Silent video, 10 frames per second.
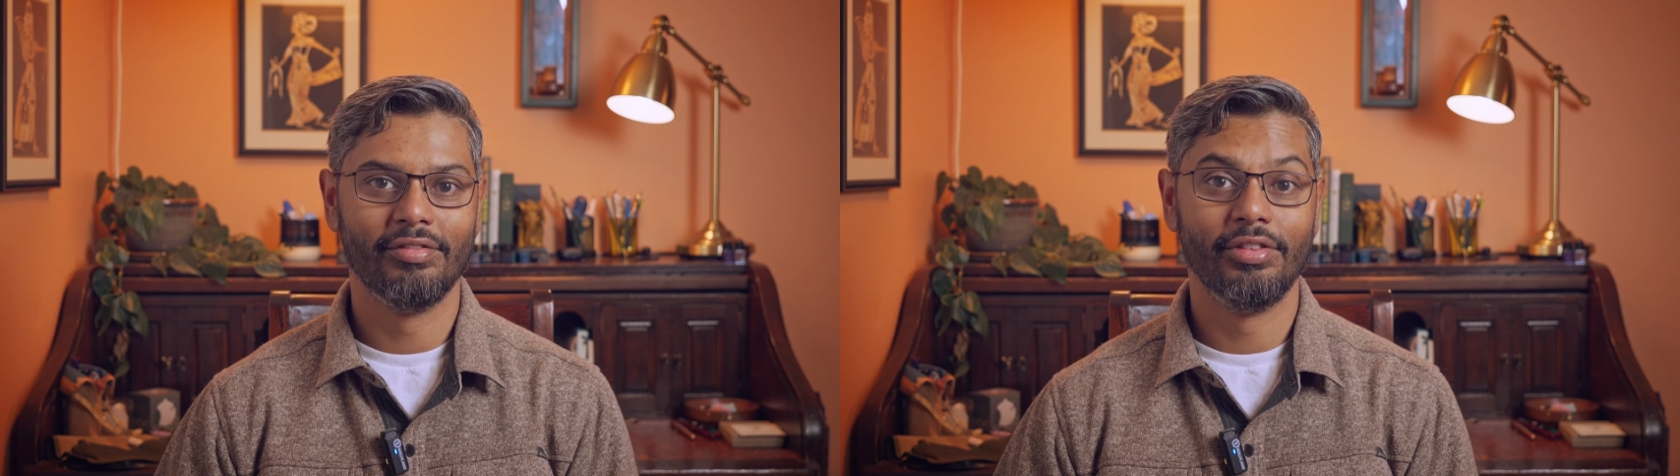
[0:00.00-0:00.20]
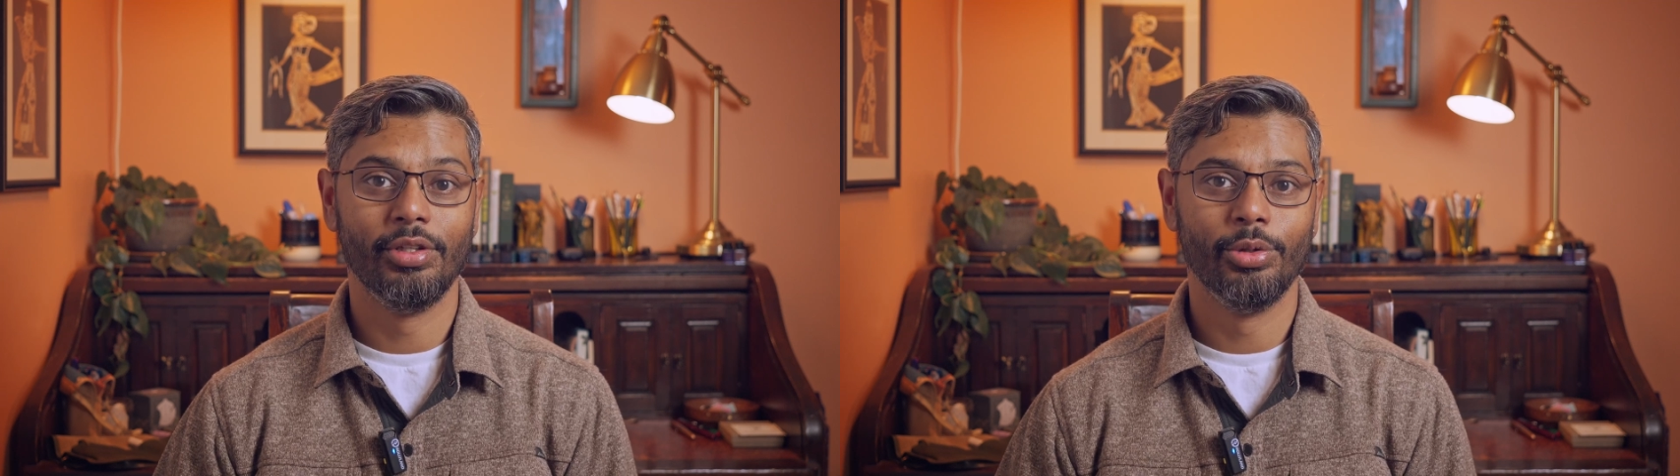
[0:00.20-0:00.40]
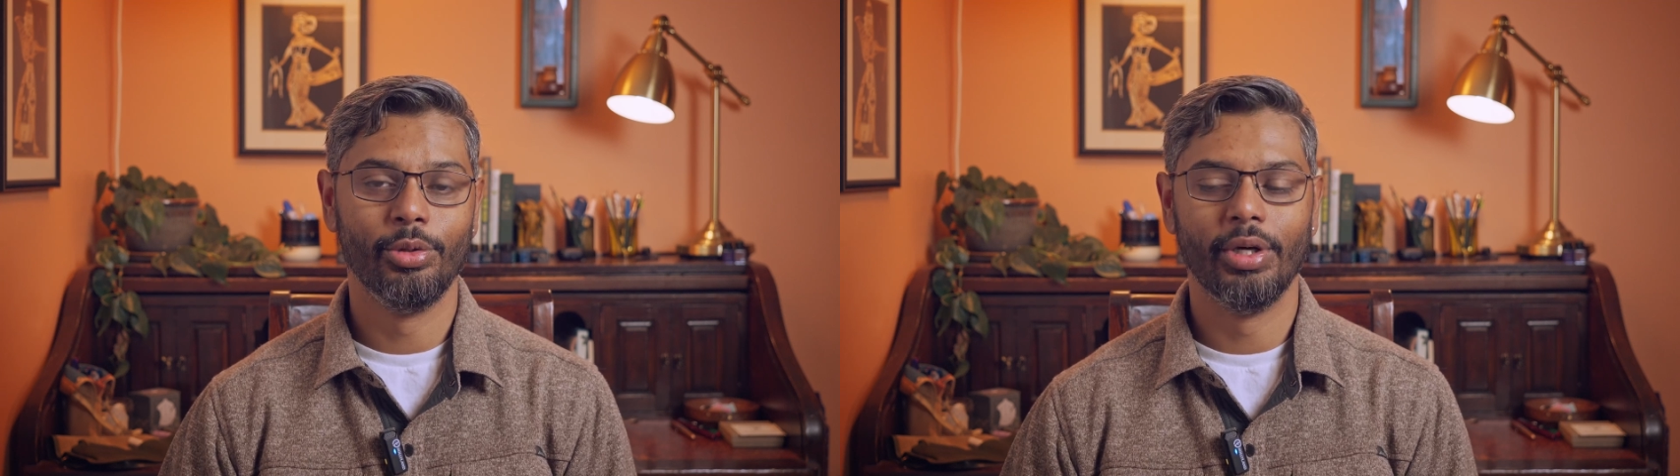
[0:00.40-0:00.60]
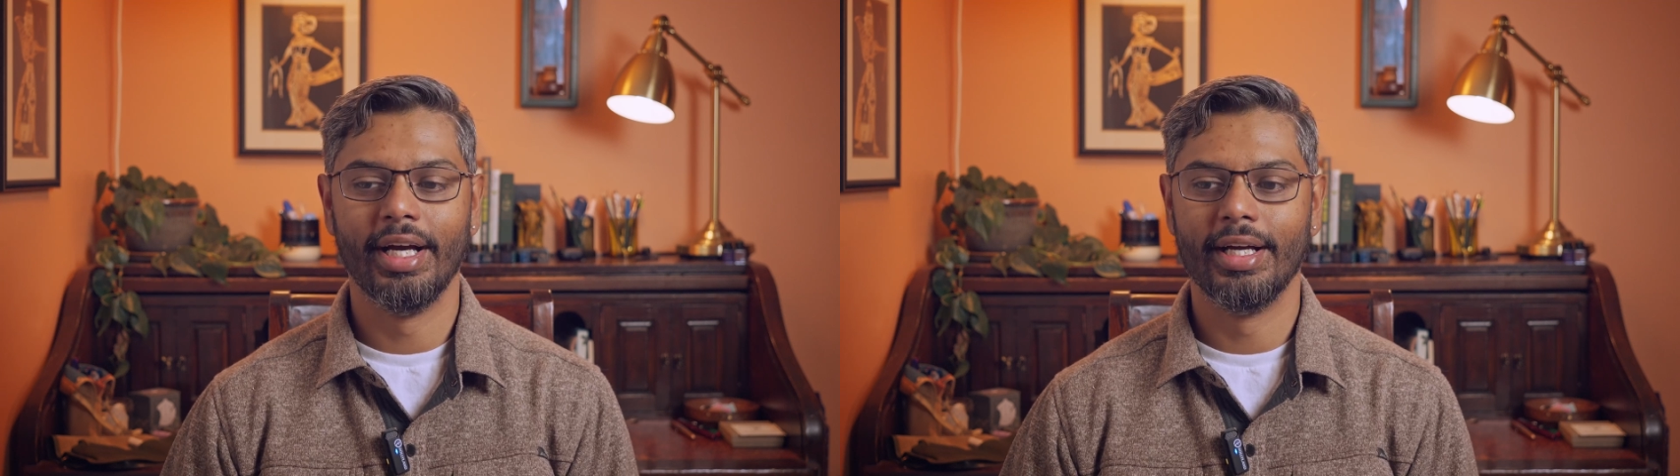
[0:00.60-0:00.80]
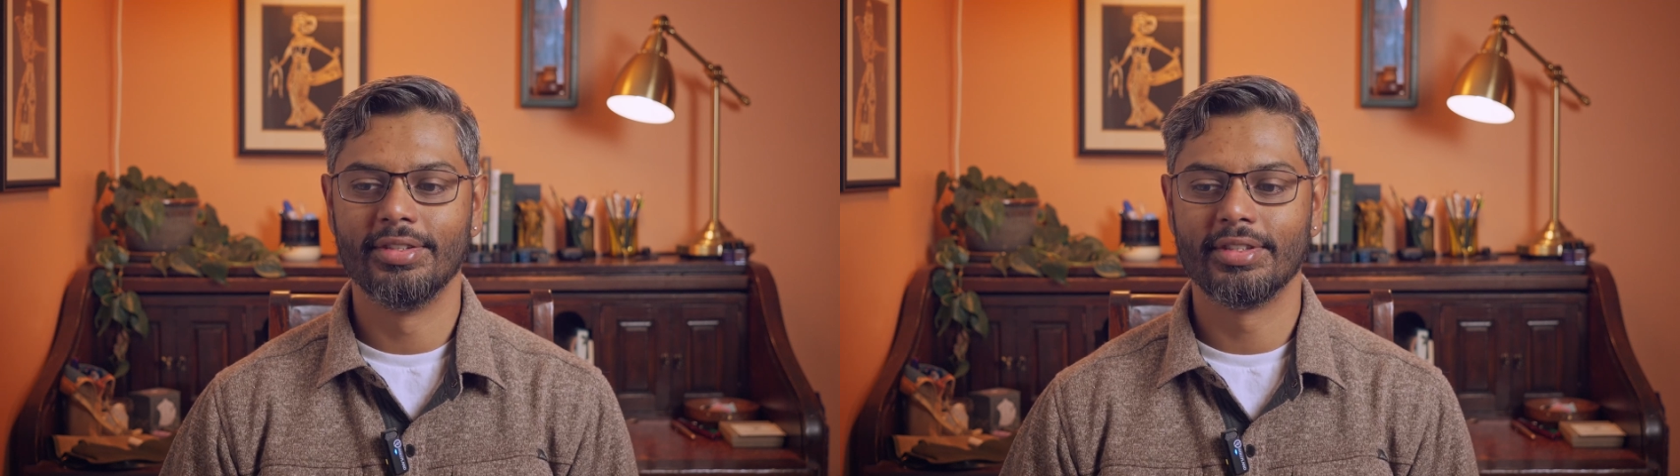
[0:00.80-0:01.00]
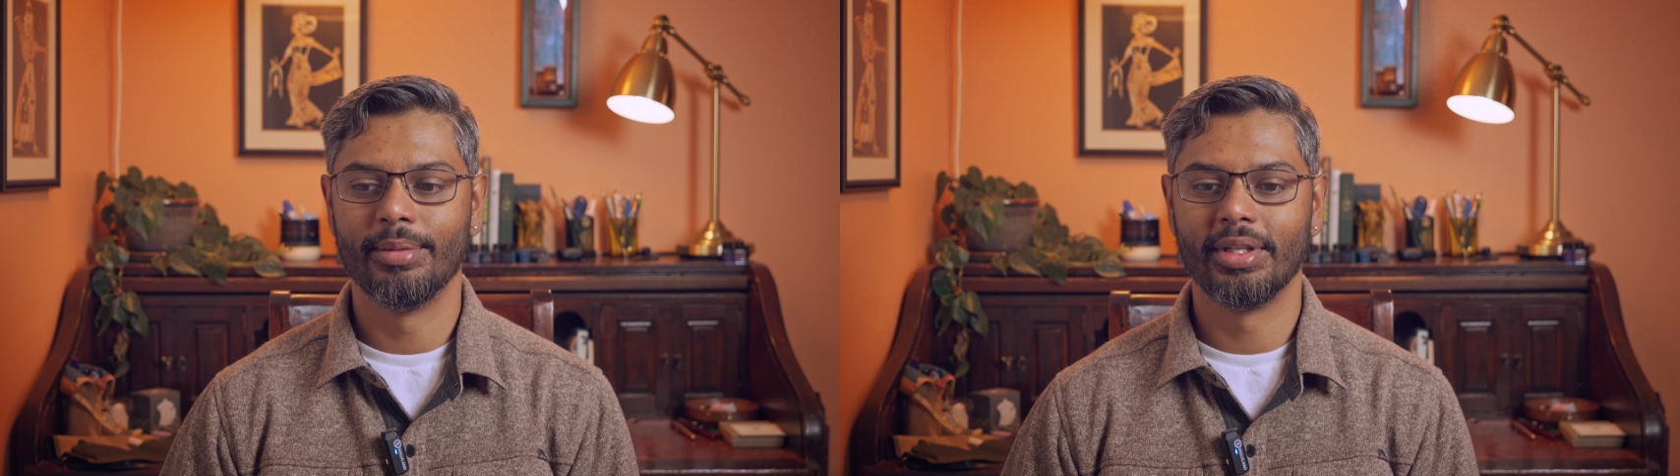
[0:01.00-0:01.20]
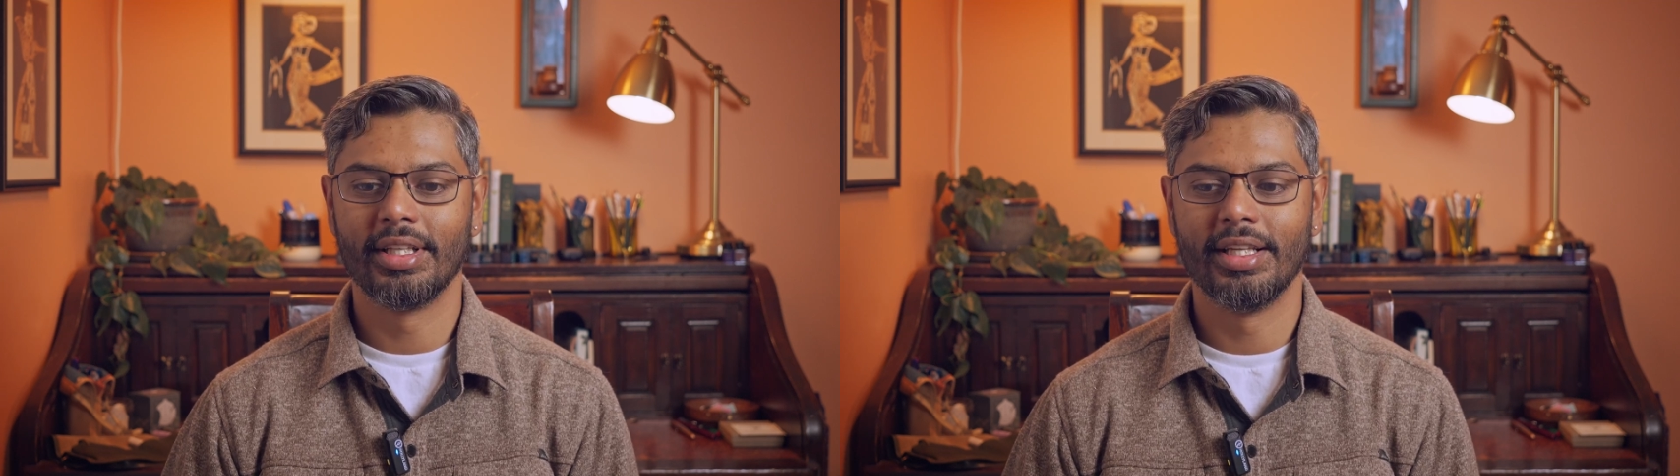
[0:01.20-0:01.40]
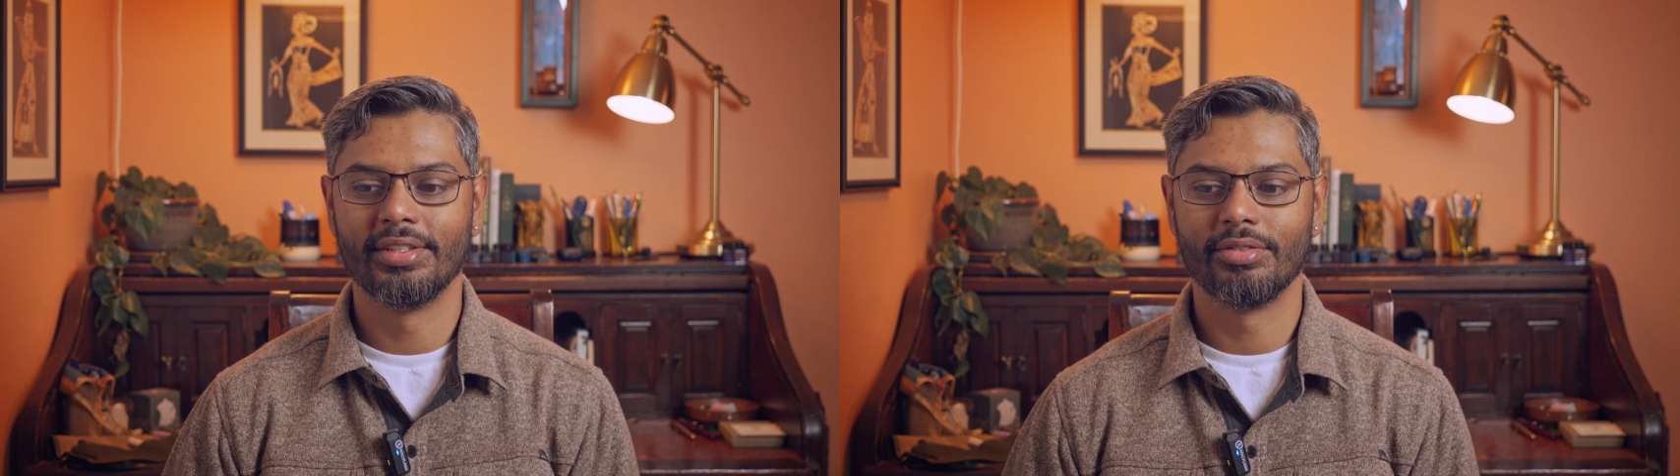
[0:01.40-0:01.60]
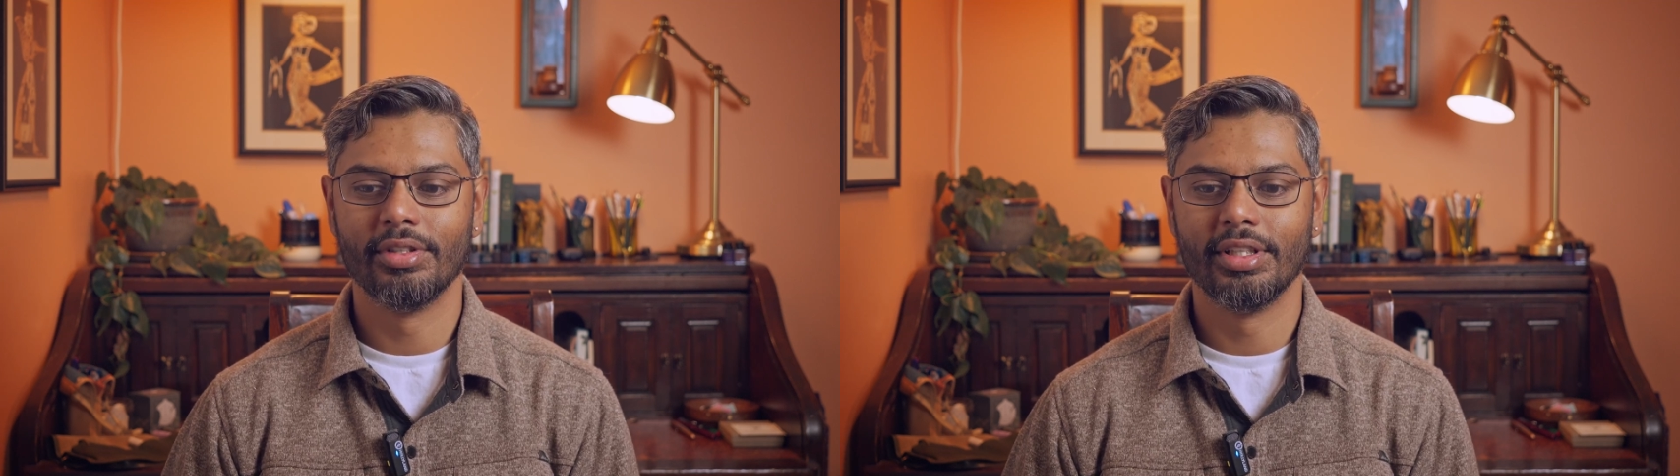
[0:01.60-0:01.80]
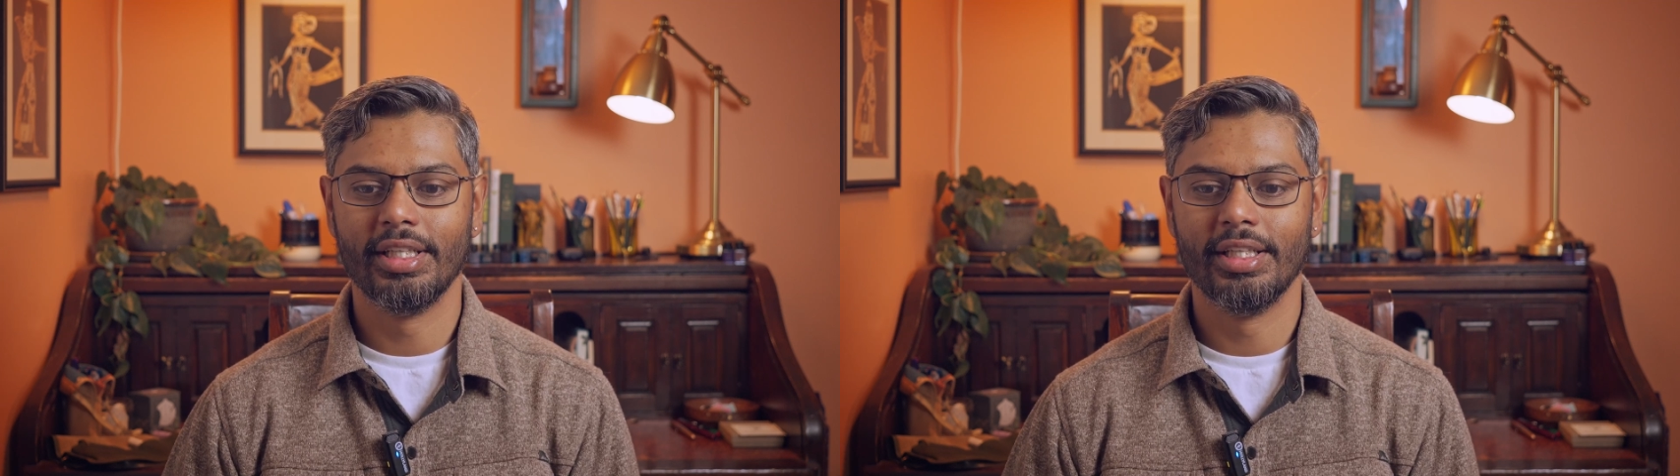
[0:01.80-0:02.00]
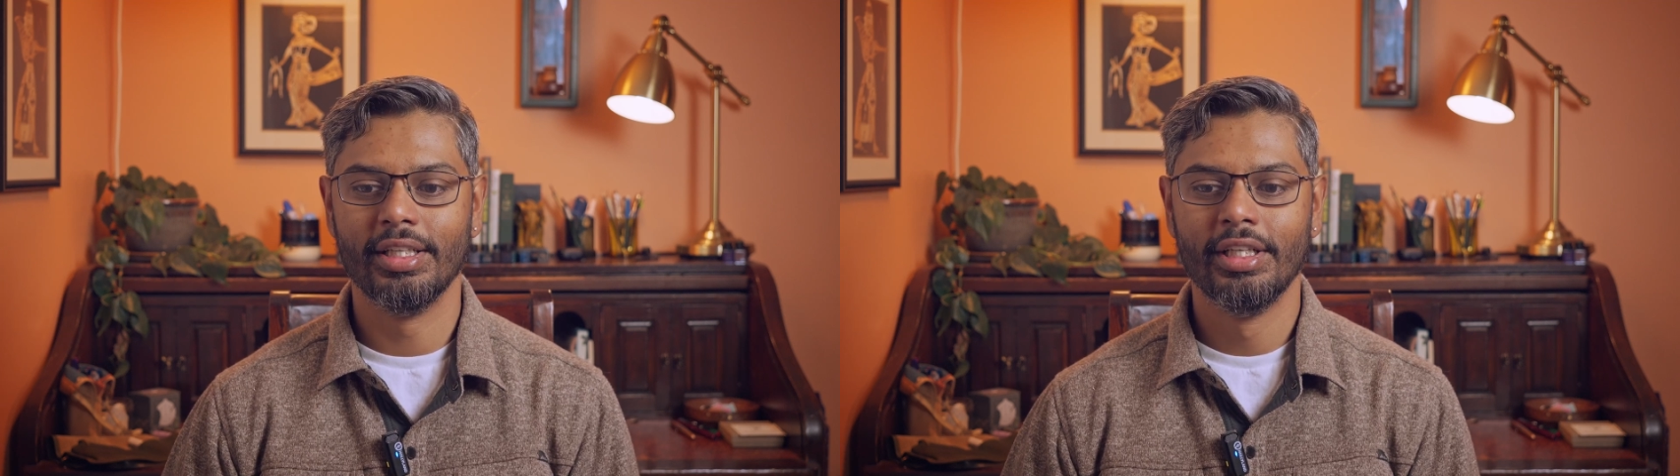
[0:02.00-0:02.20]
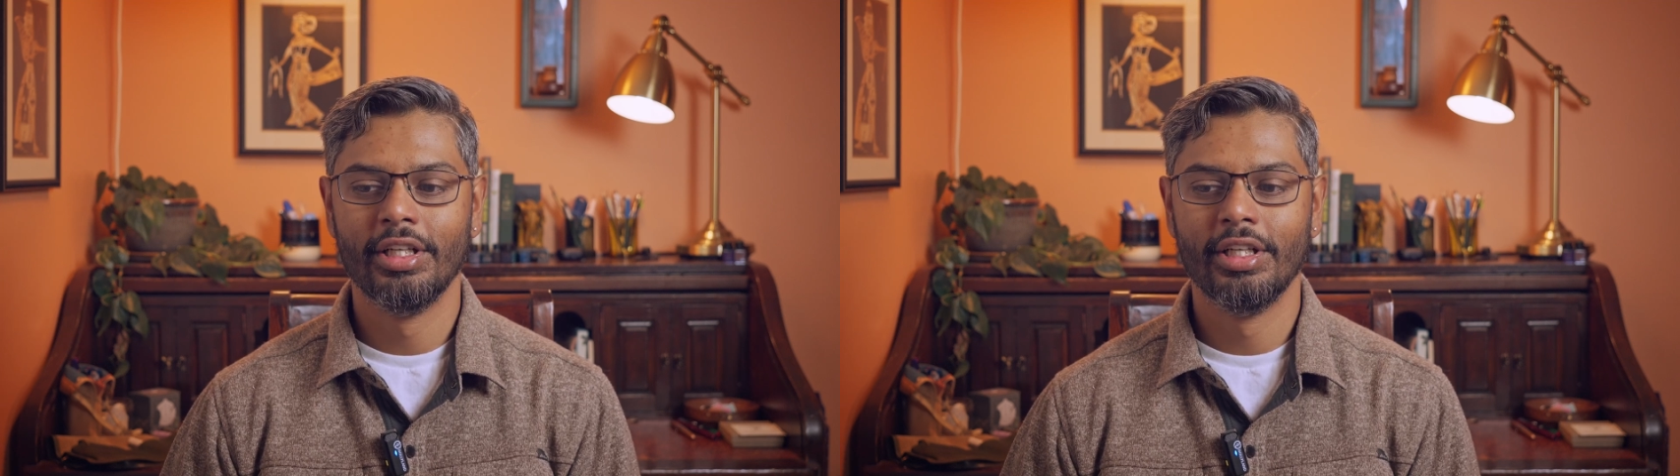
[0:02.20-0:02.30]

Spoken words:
view as something that's really